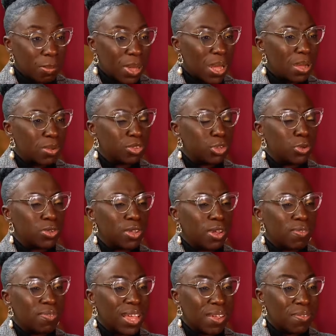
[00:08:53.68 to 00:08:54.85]
about how to use
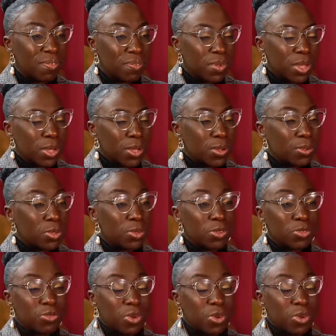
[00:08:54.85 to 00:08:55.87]
our faith, use